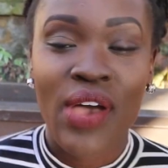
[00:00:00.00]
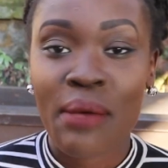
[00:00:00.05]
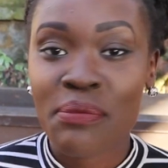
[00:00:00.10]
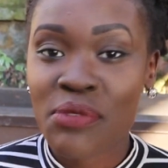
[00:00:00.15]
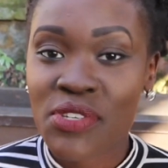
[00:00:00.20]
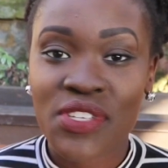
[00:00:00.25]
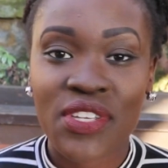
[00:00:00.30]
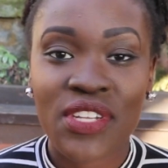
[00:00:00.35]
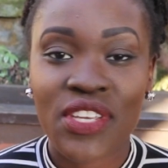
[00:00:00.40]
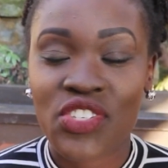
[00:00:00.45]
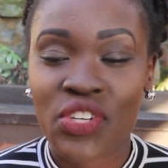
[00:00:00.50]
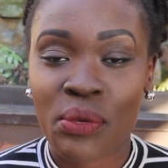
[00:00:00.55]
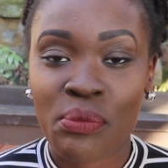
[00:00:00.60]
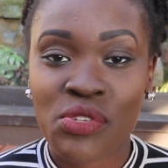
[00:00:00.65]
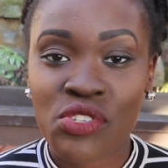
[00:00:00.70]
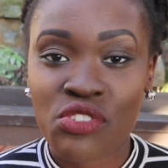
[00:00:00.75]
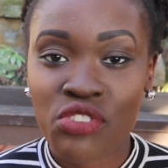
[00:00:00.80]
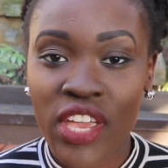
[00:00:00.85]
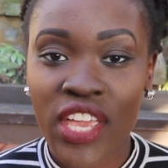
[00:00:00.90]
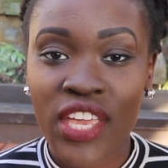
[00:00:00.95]
I'm just going to jump
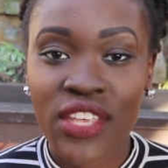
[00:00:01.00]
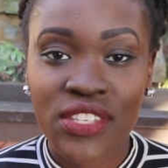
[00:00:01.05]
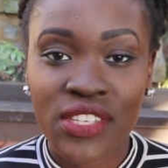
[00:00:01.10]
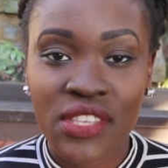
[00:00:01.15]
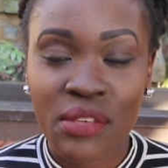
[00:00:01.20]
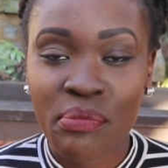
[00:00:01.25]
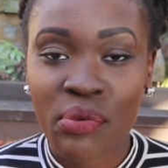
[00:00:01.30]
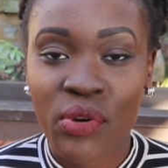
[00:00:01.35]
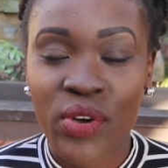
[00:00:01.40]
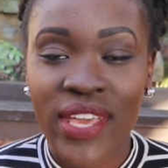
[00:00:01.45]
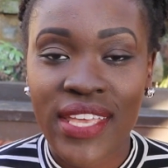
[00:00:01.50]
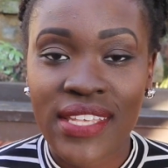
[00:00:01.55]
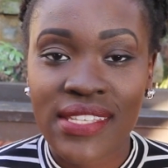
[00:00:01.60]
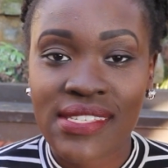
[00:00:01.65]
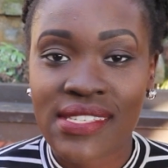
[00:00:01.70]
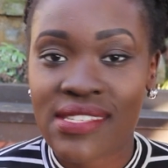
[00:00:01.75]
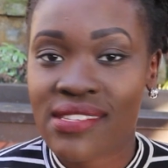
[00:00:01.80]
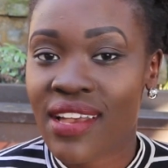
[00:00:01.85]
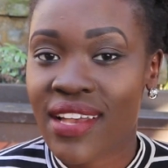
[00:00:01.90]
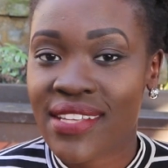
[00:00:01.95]
straight into the
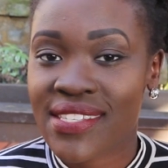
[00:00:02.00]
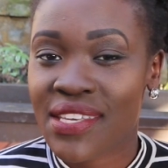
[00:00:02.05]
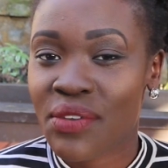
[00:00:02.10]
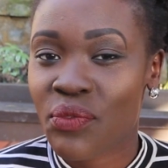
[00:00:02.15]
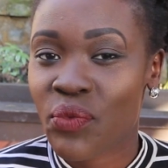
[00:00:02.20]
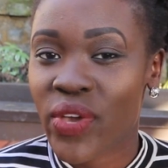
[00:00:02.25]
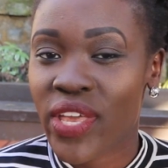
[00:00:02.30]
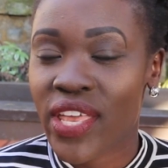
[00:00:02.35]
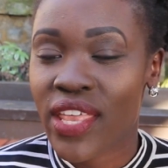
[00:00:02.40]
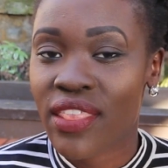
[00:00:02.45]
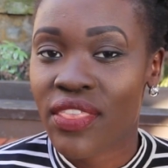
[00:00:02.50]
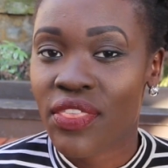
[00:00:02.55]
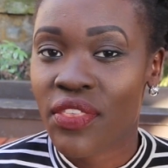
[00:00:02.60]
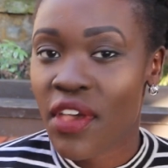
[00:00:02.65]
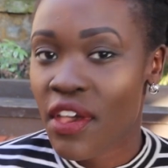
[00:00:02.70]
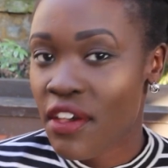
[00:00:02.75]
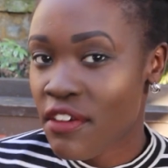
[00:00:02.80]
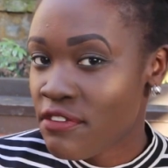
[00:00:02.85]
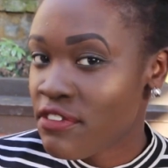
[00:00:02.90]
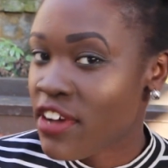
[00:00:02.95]
point, starting with
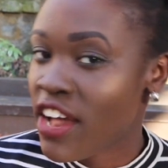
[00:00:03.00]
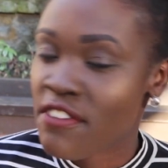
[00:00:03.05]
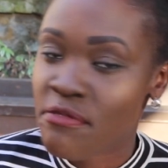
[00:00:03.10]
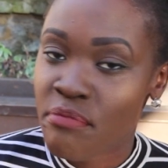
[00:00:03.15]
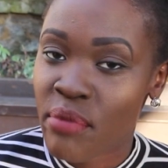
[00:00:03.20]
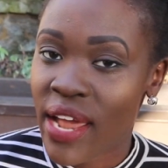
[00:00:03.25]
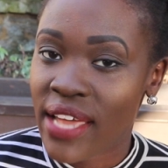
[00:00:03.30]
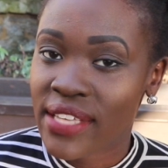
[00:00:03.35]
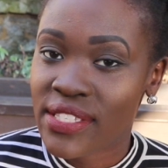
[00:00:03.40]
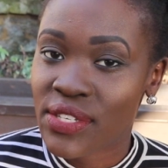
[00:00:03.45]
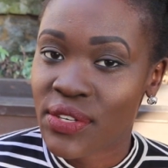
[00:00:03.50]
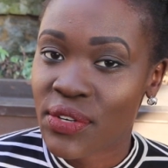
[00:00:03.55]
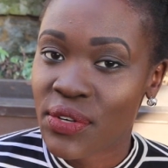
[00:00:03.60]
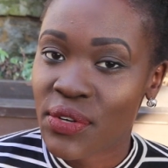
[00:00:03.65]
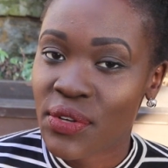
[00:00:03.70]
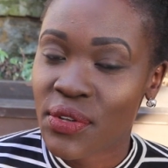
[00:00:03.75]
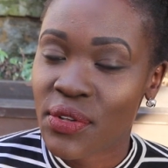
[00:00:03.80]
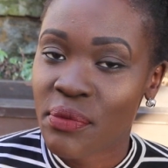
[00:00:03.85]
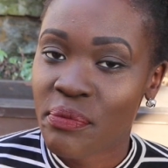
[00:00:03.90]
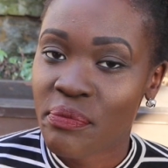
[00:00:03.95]
5
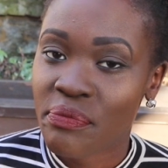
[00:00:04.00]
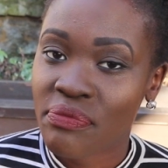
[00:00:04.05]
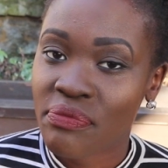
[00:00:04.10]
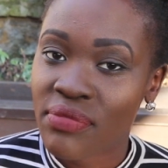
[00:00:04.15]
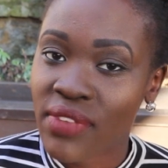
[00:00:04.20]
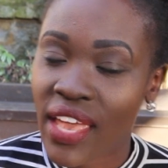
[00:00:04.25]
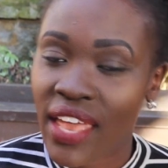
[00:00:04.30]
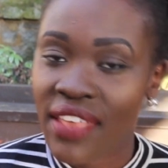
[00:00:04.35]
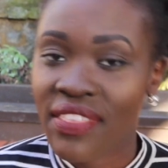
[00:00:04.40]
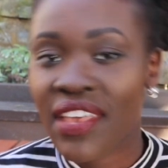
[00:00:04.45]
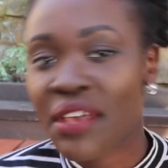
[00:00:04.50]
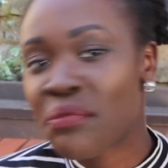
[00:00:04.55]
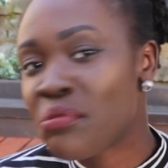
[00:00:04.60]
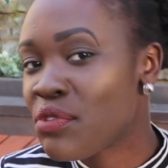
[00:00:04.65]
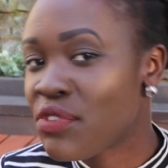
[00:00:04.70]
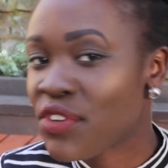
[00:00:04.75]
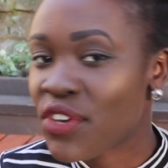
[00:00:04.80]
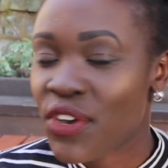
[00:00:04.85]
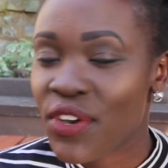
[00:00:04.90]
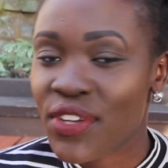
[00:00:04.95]
practical and then
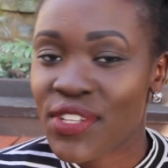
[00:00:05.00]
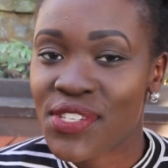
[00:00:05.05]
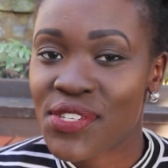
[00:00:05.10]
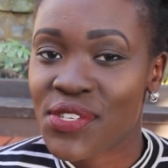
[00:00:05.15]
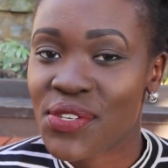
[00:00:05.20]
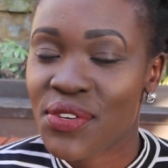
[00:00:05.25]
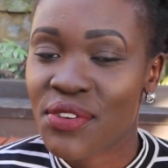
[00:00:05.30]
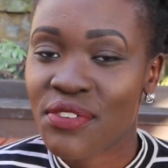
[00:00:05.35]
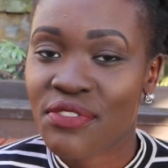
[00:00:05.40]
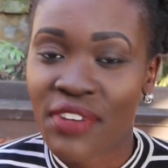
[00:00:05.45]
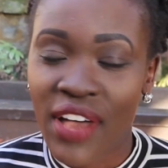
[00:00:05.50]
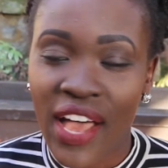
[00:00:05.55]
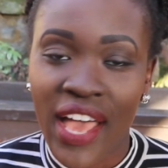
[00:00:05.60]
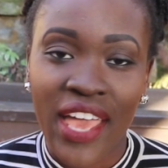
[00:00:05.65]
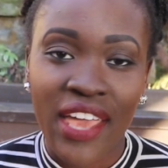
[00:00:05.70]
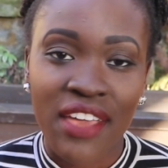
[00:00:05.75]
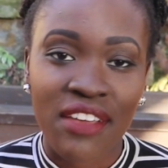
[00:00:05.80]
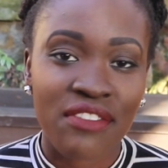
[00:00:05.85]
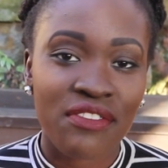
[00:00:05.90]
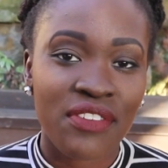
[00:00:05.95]
moving on to
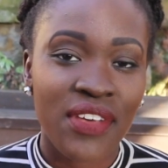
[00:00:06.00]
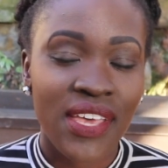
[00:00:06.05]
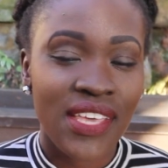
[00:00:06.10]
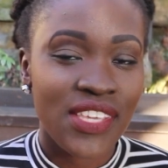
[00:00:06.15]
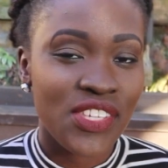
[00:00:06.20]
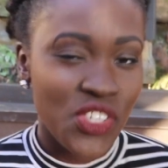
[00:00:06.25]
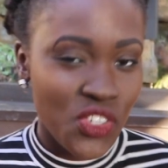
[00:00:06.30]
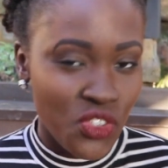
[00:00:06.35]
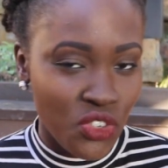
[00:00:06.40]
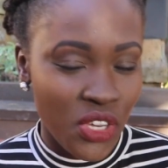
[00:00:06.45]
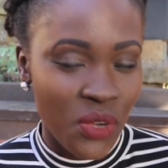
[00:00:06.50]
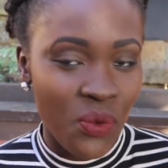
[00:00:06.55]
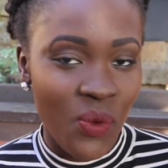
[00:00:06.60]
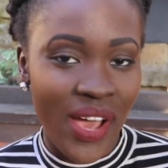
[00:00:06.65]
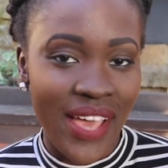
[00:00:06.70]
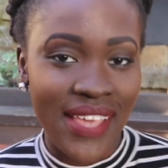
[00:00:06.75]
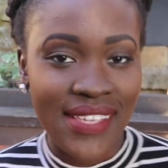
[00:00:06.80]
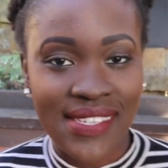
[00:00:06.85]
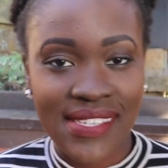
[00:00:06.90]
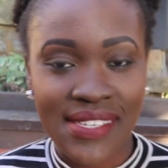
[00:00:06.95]
5
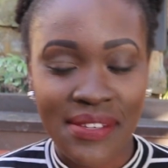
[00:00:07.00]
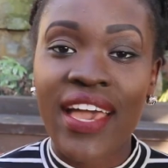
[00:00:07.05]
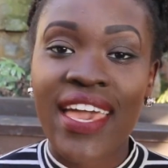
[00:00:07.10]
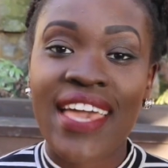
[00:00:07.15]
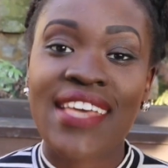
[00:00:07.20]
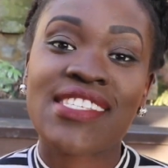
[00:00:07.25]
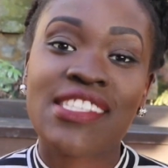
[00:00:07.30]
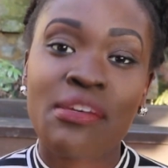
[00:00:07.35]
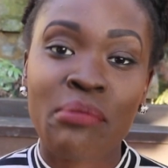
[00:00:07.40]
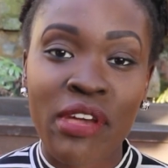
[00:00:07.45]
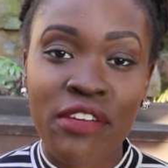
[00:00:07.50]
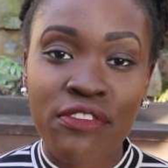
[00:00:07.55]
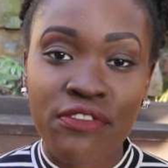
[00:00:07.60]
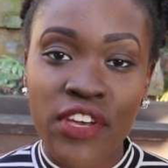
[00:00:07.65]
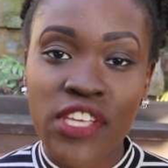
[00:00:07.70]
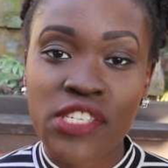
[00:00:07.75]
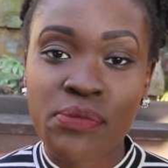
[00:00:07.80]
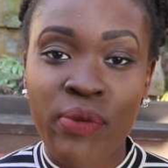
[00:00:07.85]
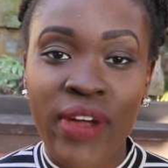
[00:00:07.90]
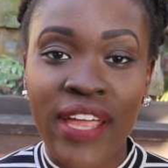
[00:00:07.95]
streetwise. Okay, so my
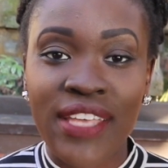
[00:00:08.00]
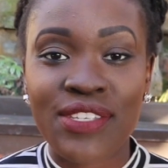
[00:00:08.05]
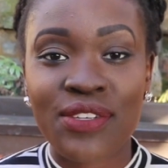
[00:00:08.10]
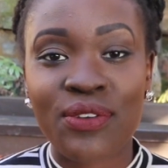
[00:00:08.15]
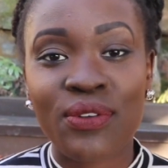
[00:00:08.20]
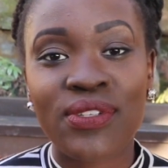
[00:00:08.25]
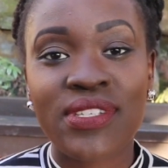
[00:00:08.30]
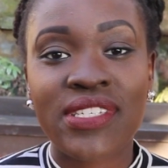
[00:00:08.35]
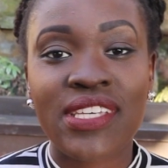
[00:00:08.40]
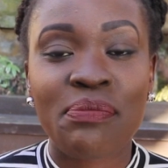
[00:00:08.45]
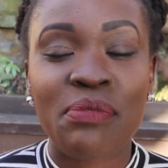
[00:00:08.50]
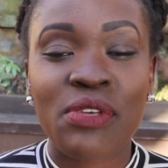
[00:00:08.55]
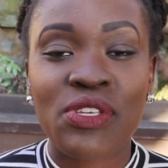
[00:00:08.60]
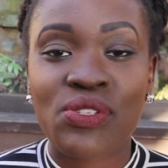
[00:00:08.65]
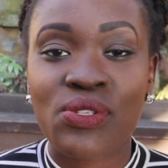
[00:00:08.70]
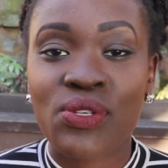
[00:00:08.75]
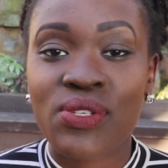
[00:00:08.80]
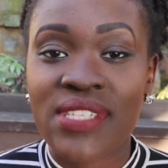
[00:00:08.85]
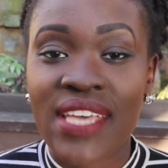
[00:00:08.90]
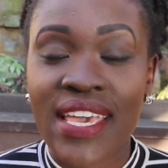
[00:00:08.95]
first practical tip
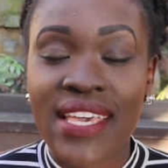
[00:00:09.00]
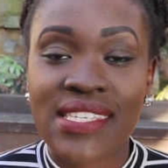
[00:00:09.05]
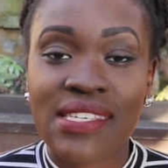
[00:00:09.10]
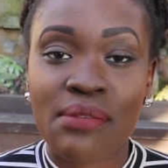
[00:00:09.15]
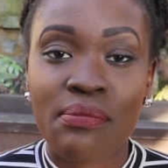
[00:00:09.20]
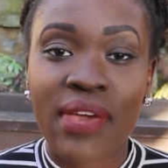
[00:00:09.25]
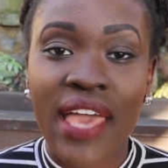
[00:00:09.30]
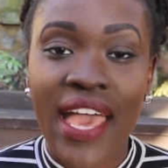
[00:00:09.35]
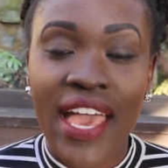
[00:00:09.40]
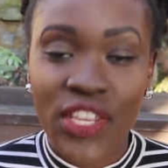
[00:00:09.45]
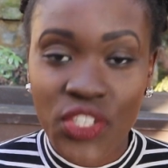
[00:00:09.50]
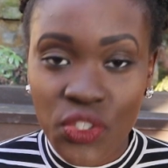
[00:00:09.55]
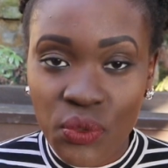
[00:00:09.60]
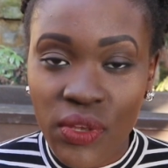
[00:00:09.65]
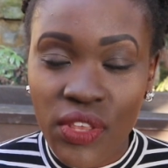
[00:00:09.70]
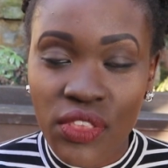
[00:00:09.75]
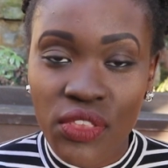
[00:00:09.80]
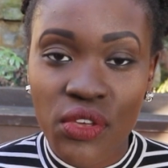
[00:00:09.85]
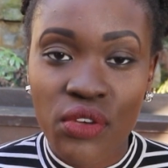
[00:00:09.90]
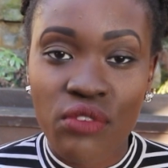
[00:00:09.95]
is to take some cash
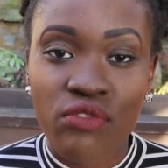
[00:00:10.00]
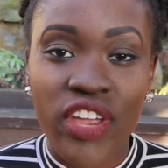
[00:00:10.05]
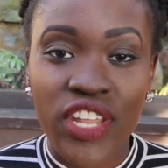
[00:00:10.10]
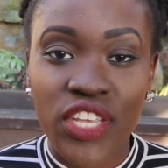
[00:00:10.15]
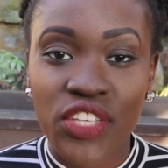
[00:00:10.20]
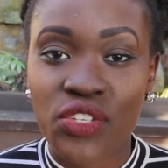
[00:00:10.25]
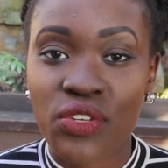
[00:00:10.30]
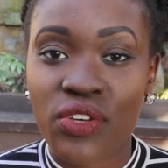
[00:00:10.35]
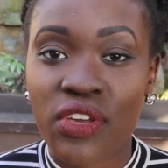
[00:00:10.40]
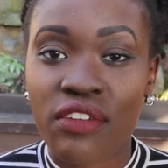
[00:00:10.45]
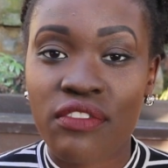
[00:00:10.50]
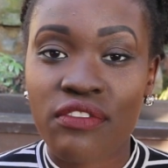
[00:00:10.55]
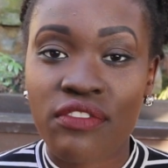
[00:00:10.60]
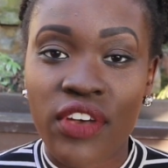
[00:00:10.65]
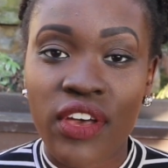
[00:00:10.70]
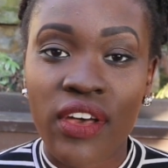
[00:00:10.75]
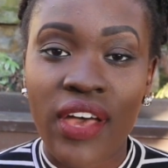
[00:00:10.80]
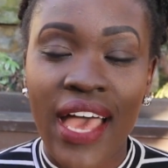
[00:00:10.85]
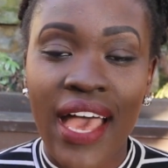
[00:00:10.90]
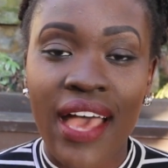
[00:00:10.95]
with you ready to
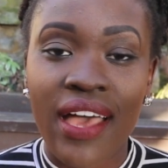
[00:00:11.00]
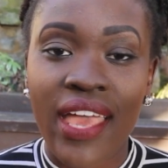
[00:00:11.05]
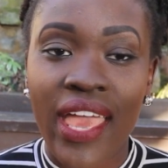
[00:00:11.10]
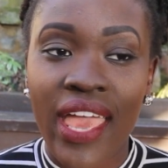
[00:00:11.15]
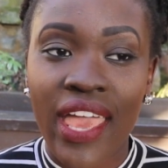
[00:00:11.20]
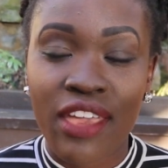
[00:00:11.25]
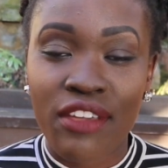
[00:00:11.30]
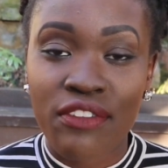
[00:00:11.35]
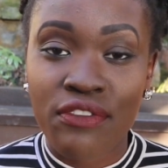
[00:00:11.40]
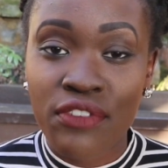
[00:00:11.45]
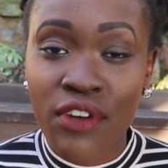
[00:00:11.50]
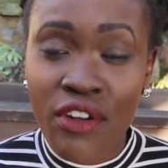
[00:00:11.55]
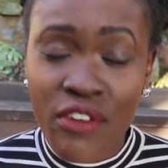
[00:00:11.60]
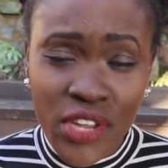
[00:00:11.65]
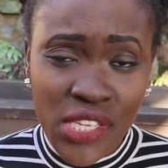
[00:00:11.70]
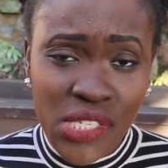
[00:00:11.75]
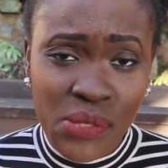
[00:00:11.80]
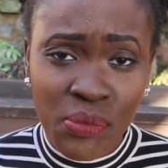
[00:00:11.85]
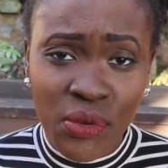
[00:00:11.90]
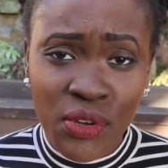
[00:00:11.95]
convert at a
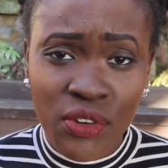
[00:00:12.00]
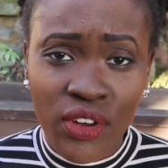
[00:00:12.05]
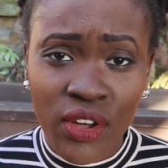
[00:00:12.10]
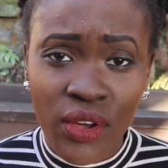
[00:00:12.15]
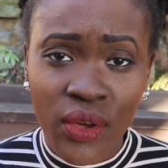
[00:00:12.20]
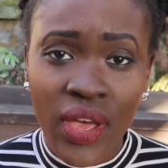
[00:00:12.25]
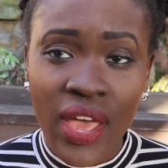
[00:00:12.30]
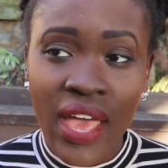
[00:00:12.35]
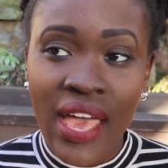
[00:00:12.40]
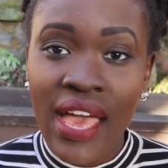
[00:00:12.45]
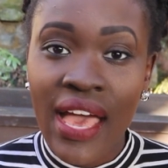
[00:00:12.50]
forex bureau.